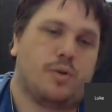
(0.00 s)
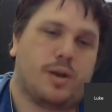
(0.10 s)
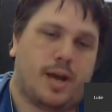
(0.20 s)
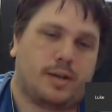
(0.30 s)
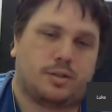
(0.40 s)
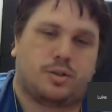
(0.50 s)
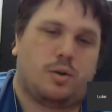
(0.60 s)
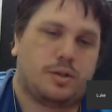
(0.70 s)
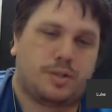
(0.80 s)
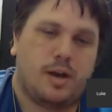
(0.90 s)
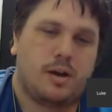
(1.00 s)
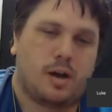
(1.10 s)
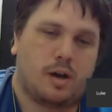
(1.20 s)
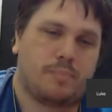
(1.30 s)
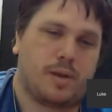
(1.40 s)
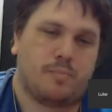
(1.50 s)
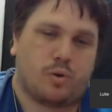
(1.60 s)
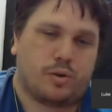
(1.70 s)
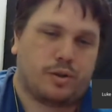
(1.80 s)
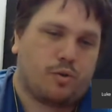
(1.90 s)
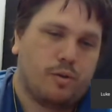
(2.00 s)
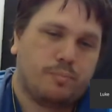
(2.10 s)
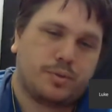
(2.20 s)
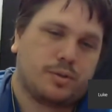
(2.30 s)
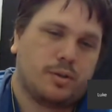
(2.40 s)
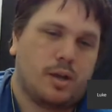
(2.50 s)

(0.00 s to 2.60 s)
it as a solo singer. I'd be more in the groups.